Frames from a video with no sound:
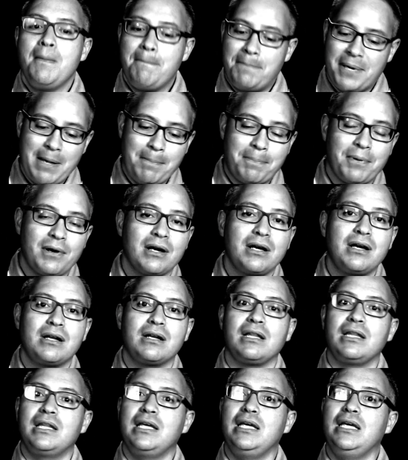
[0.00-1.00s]
People are
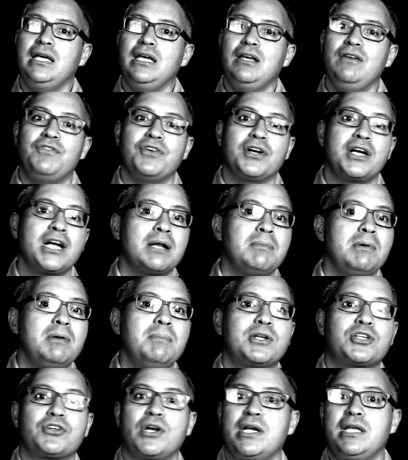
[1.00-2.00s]
gonna leave. You're gonna be
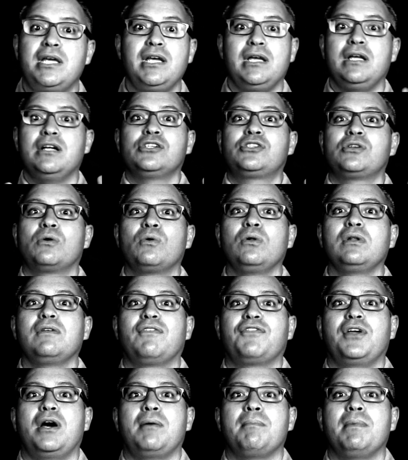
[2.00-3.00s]
betrayed. Here's the rule of
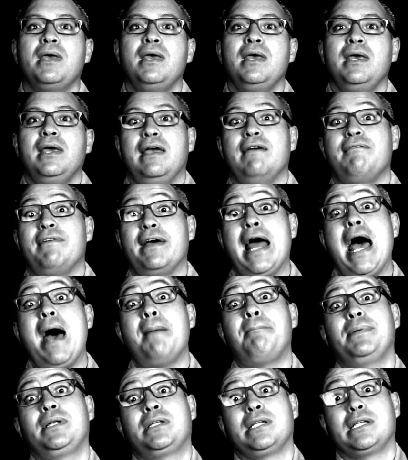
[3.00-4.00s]
thumb. If it
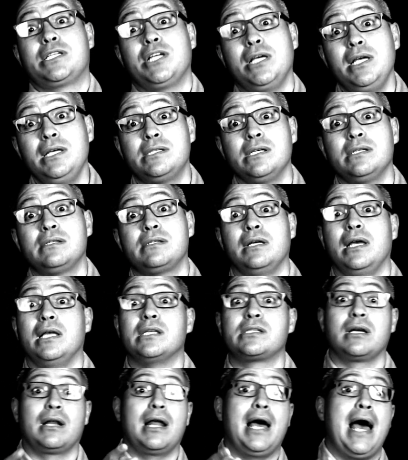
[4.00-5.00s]
happened to Jesus,
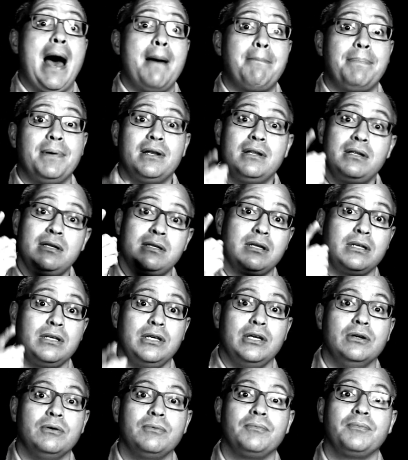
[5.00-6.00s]
it's gonna happen to
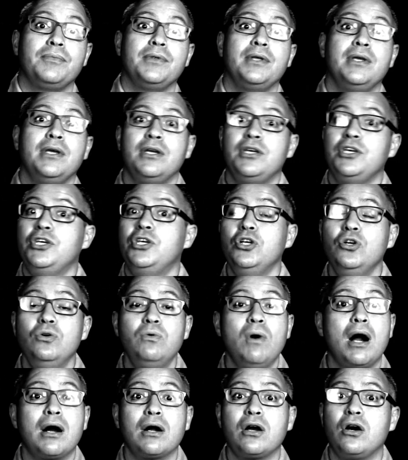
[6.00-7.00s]
you.
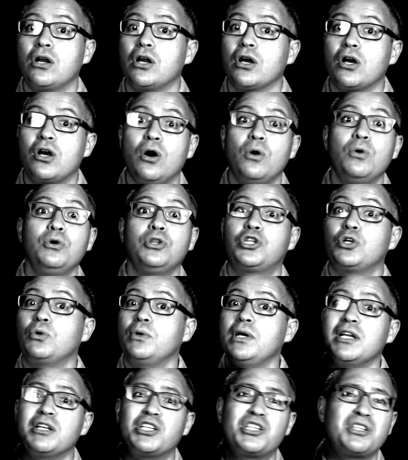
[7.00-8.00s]
You are gonna go through
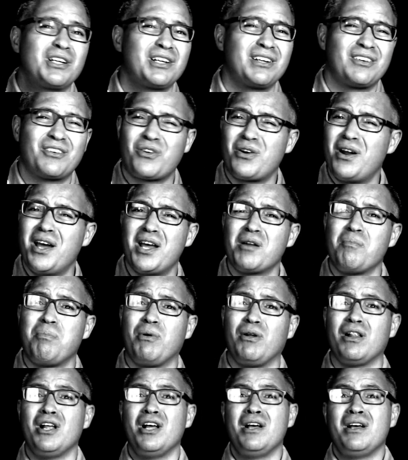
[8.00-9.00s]

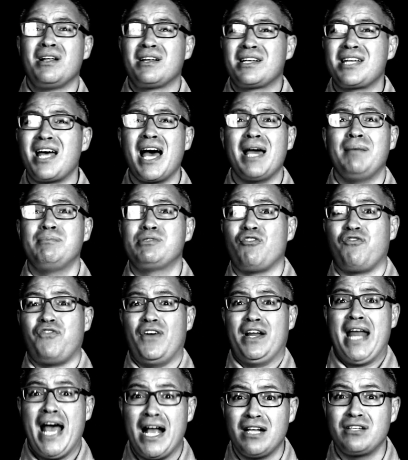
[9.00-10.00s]
incredible times of
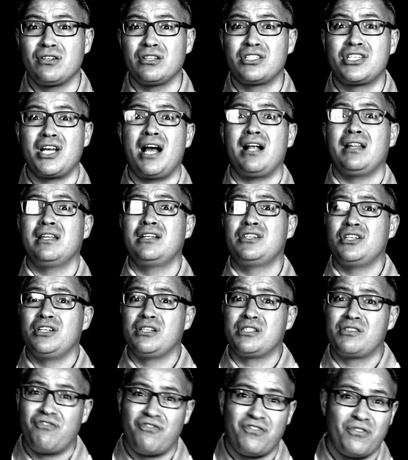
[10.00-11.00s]
financial
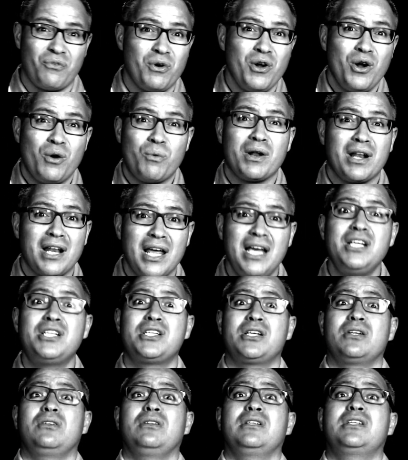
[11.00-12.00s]
challenges,
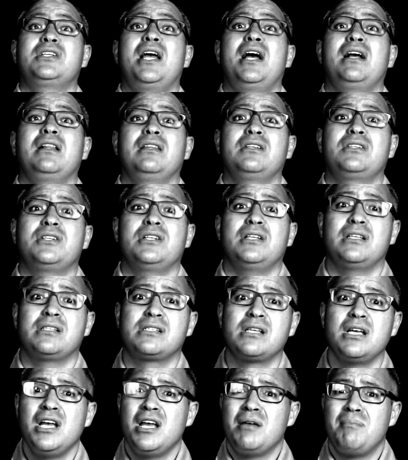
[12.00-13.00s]
relational
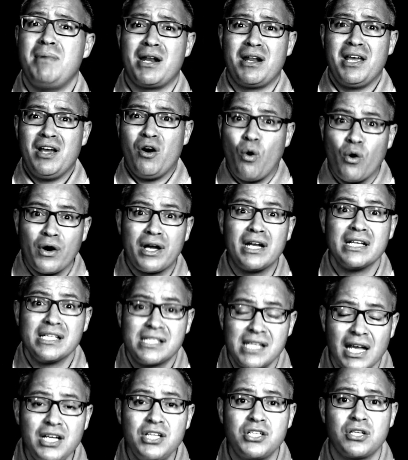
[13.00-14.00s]
challenges, man,
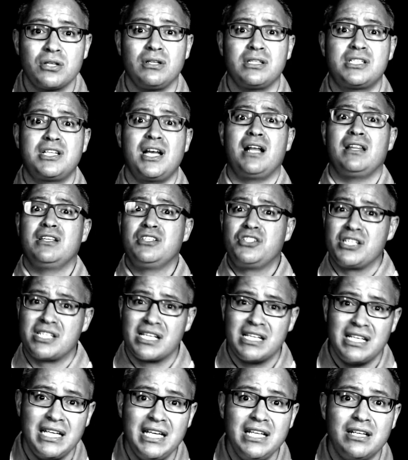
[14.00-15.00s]
organizational challenges,
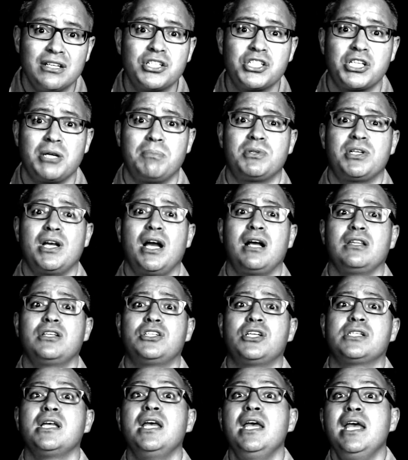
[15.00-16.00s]
leadership
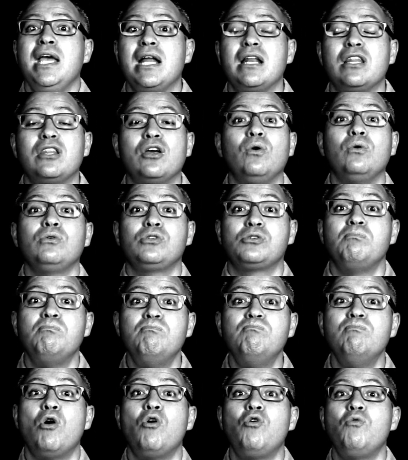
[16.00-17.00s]
challenges. In those
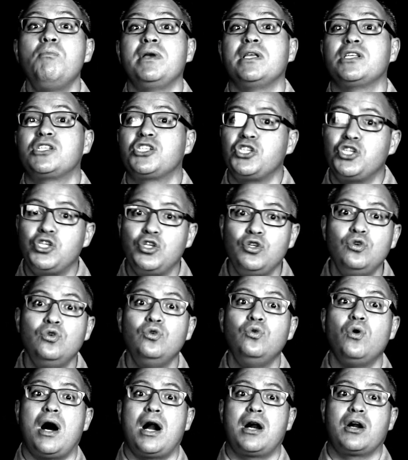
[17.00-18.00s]
moments,
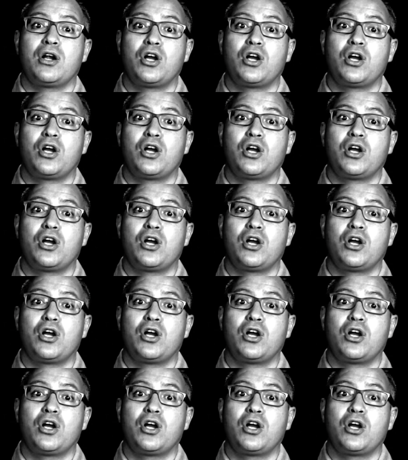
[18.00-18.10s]
you are